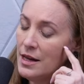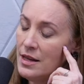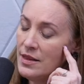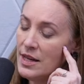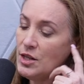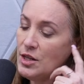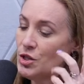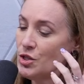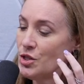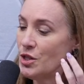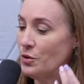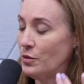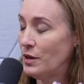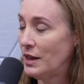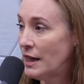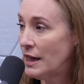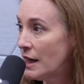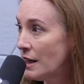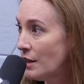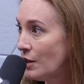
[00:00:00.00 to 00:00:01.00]
They just don't
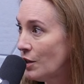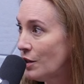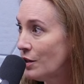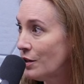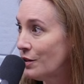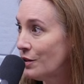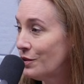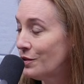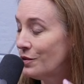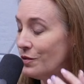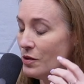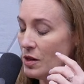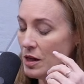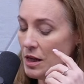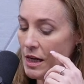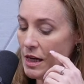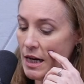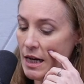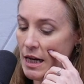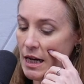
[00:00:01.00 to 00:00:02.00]
get you.
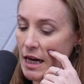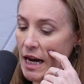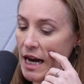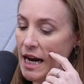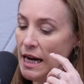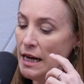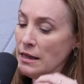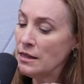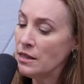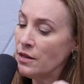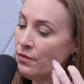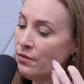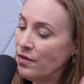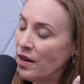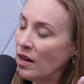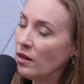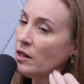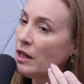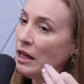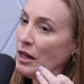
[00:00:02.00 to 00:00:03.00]
Uh, and
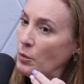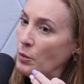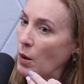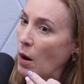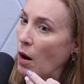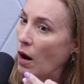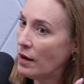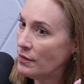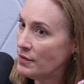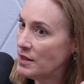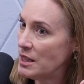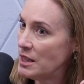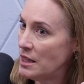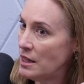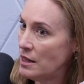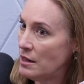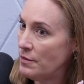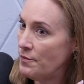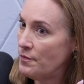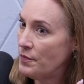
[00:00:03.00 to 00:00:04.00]
develop
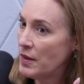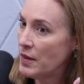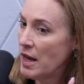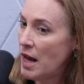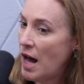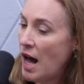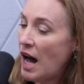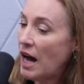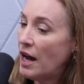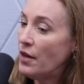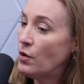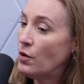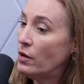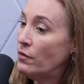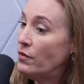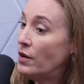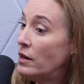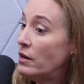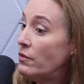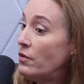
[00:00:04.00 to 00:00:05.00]
often either a
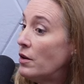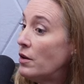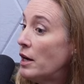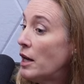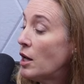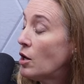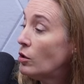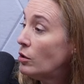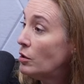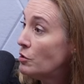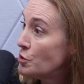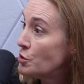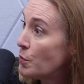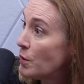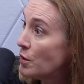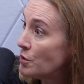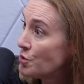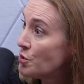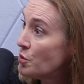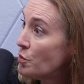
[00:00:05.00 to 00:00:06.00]
very, very close
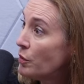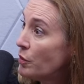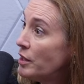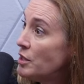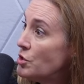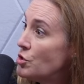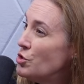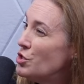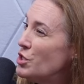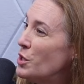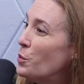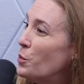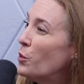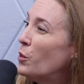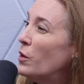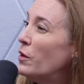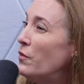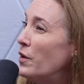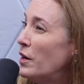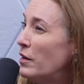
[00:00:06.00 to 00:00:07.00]
personal relationship
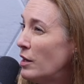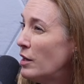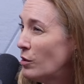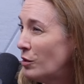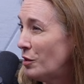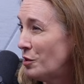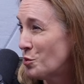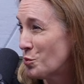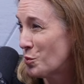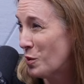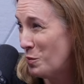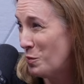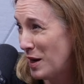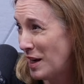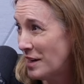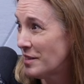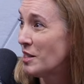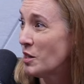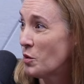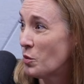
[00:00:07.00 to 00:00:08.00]
or a very close
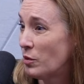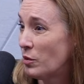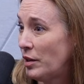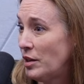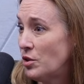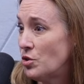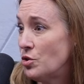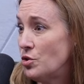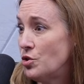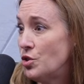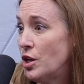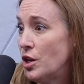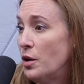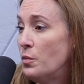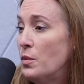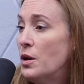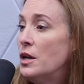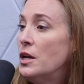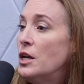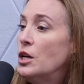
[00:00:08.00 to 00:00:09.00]
romantic
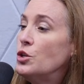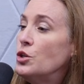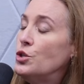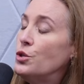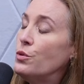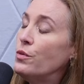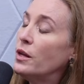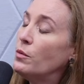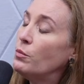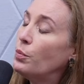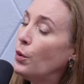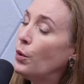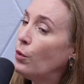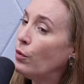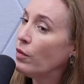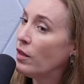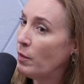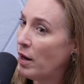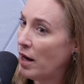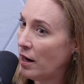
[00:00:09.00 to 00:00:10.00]
relationship to then
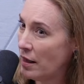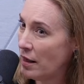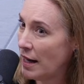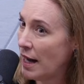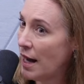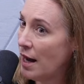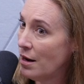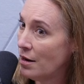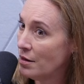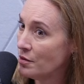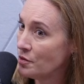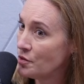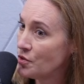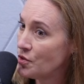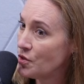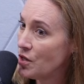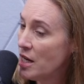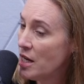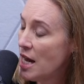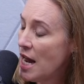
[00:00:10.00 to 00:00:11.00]
pull them out of the
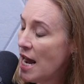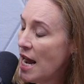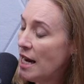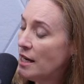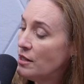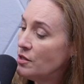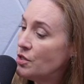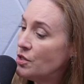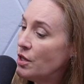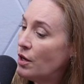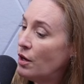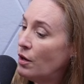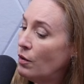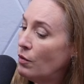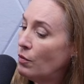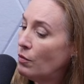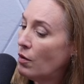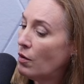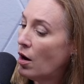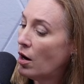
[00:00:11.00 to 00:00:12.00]
house. And
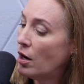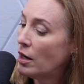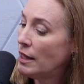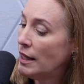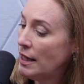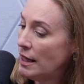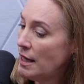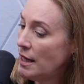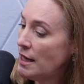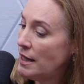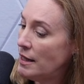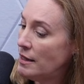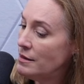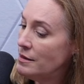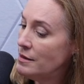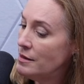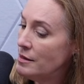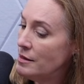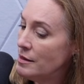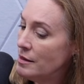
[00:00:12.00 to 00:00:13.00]
so our
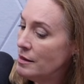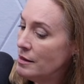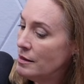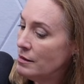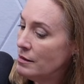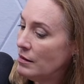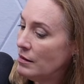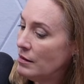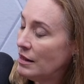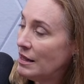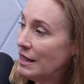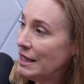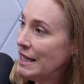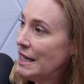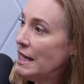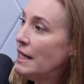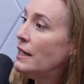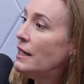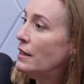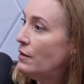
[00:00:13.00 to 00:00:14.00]
kids
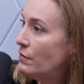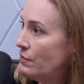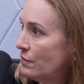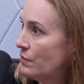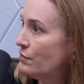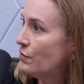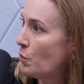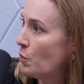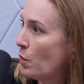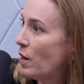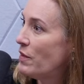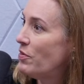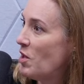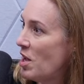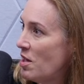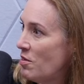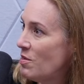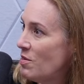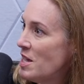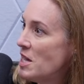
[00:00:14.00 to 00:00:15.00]
leave for what
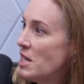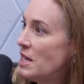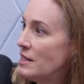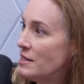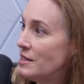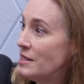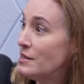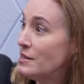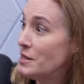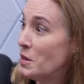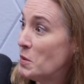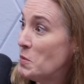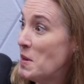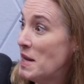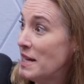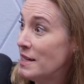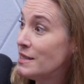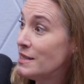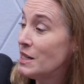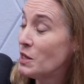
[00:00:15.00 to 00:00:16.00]
they think is this
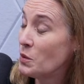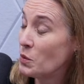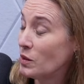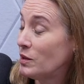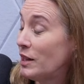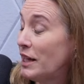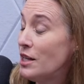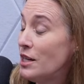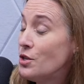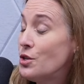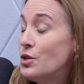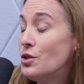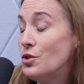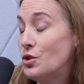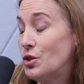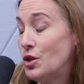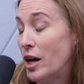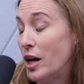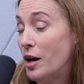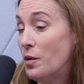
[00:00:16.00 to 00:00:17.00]
amazing
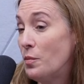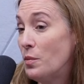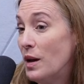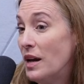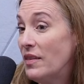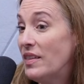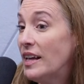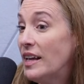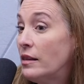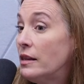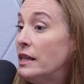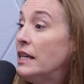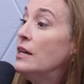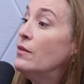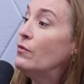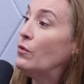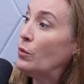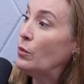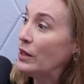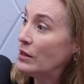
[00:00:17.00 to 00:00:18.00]
relationship and they
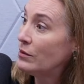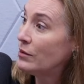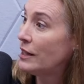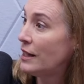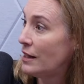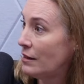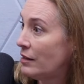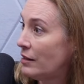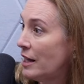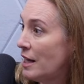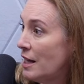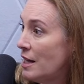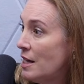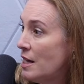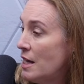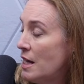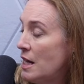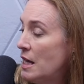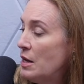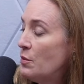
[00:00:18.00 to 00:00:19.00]
leave willingly,
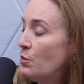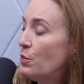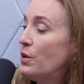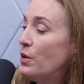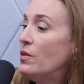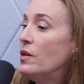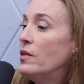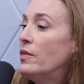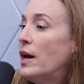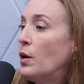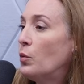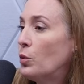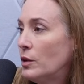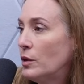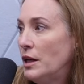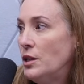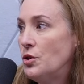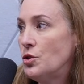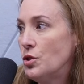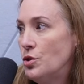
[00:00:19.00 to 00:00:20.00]
but then that
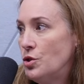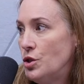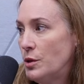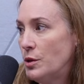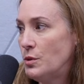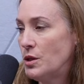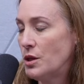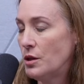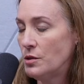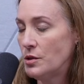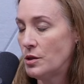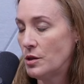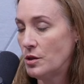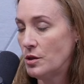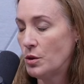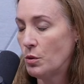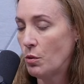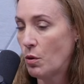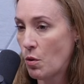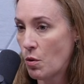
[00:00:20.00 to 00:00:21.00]
relationship turns
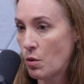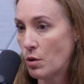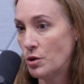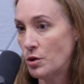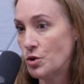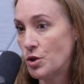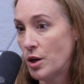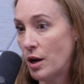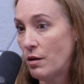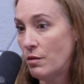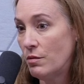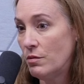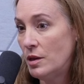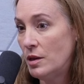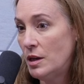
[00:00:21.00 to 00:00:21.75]
into a horror show.